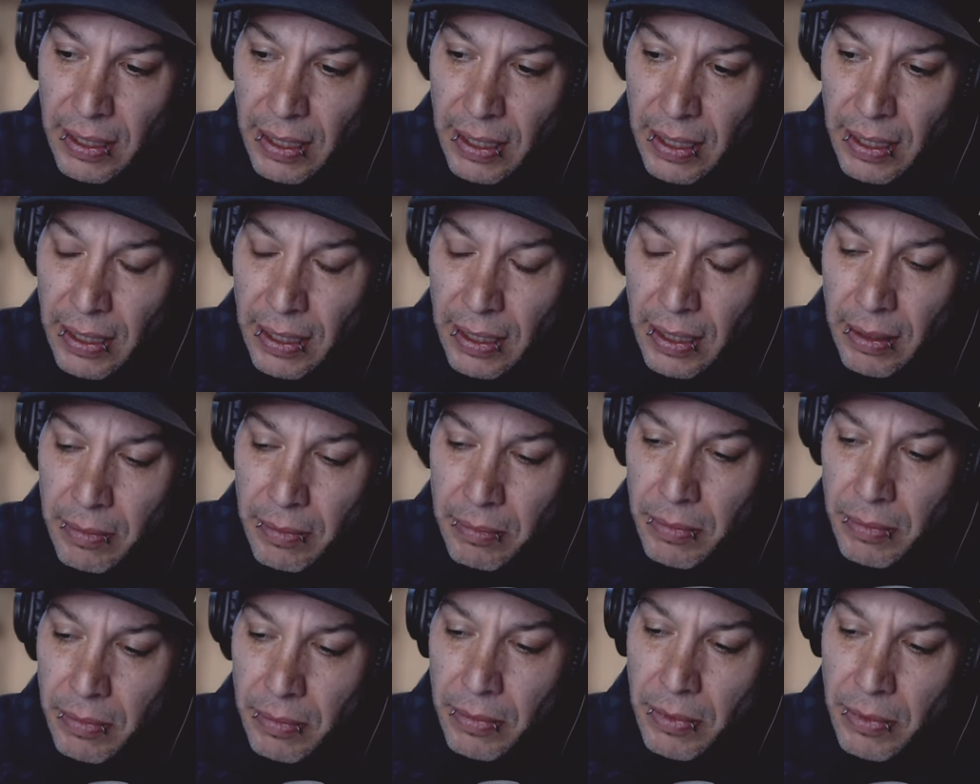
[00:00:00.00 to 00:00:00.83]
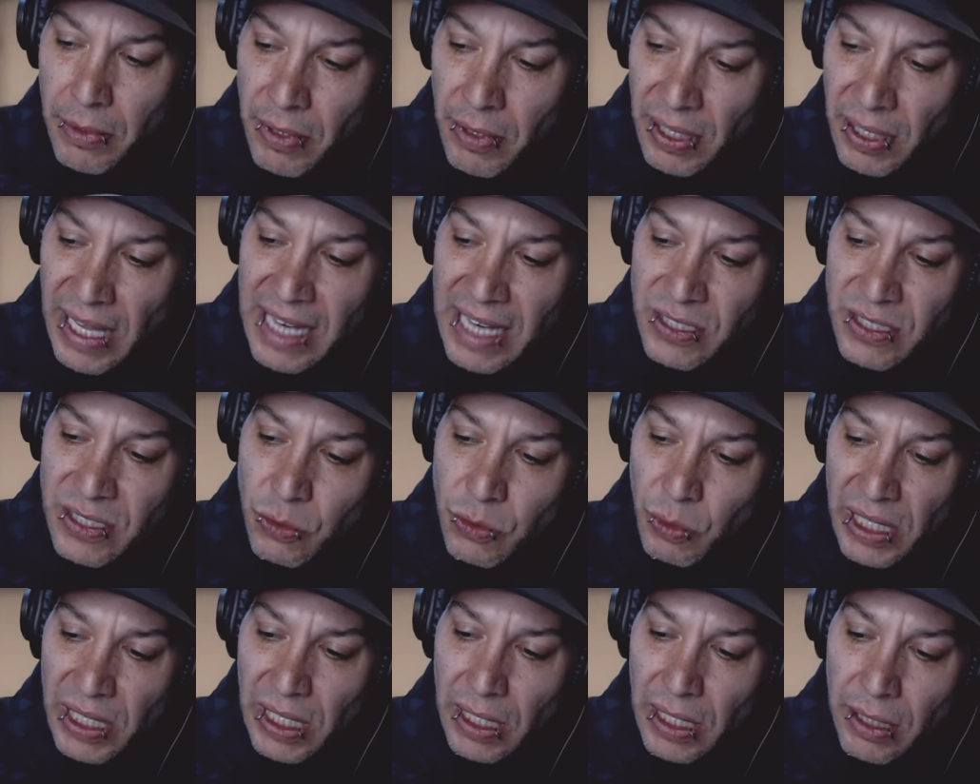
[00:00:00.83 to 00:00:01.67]
Um, the last
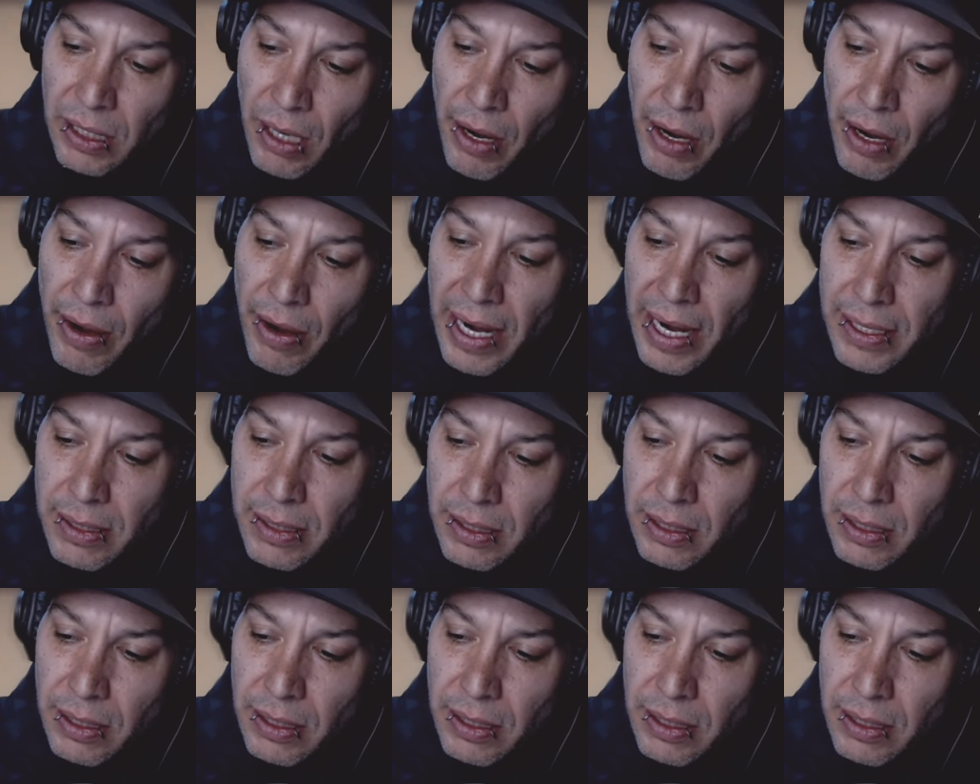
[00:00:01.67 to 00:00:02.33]
weekend. All right.